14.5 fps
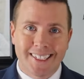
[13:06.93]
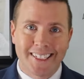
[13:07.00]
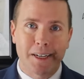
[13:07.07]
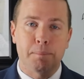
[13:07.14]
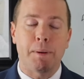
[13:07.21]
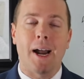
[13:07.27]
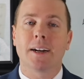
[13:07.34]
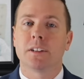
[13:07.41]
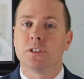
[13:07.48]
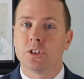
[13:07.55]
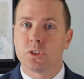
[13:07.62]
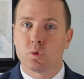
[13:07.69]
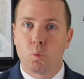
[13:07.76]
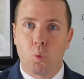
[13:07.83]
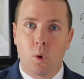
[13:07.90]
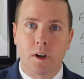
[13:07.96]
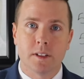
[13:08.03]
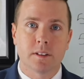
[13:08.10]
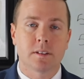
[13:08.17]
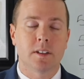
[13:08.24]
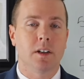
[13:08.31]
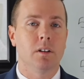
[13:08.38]
get back to just
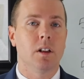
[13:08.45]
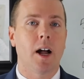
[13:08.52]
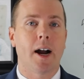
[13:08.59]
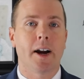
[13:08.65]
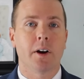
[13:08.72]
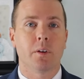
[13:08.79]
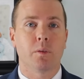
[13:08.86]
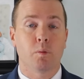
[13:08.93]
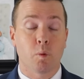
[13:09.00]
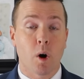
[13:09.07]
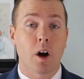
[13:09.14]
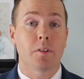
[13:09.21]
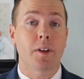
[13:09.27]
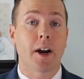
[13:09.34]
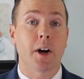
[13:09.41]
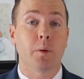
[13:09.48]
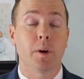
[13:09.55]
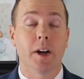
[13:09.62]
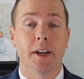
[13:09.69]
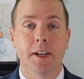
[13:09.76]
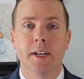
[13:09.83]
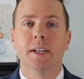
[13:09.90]
one single Roth
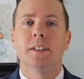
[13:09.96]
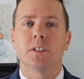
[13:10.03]
IRA